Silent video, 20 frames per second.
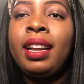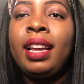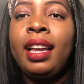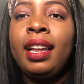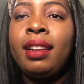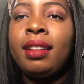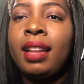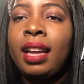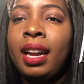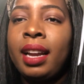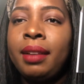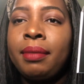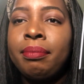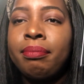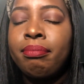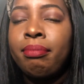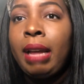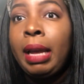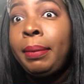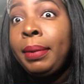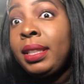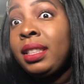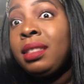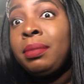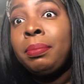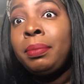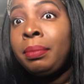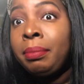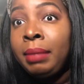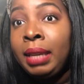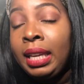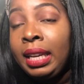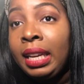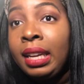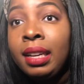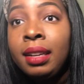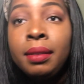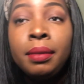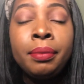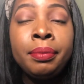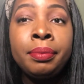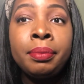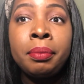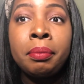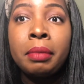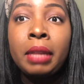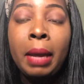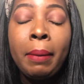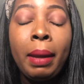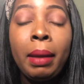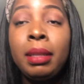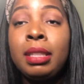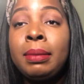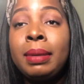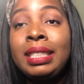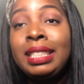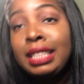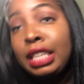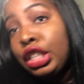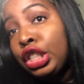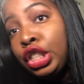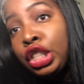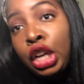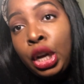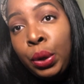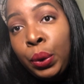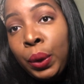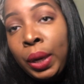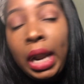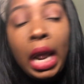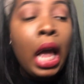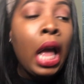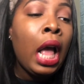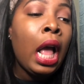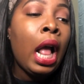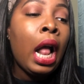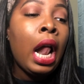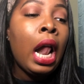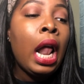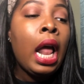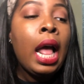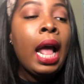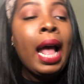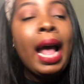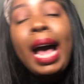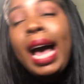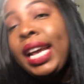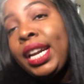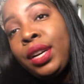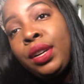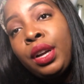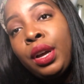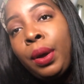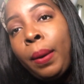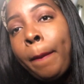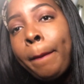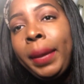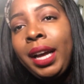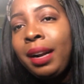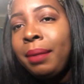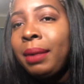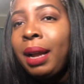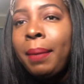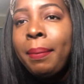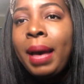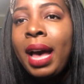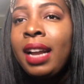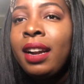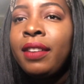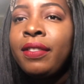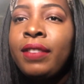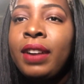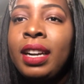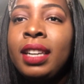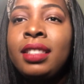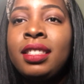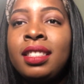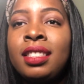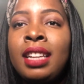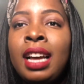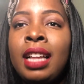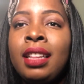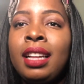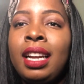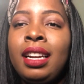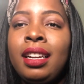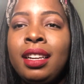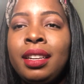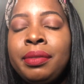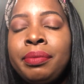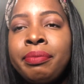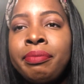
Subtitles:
and like maybe it's me, maybe it's my skin tone. I don't know, but I'm not mad at Fred. It's just not like,